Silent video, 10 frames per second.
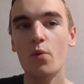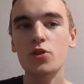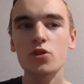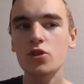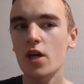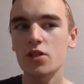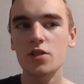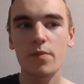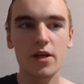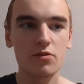which just charges
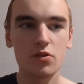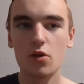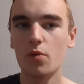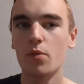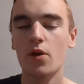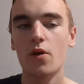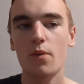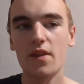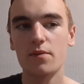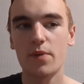the batteries up,
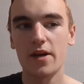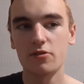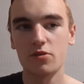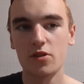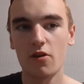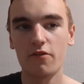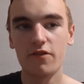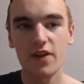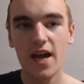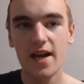when the batteries go
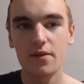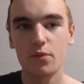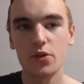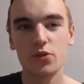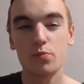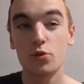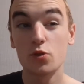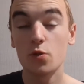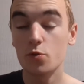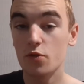flat, which
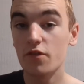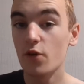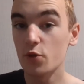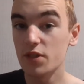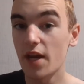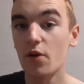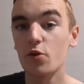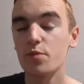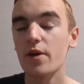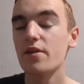produce 148
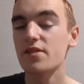horsepower.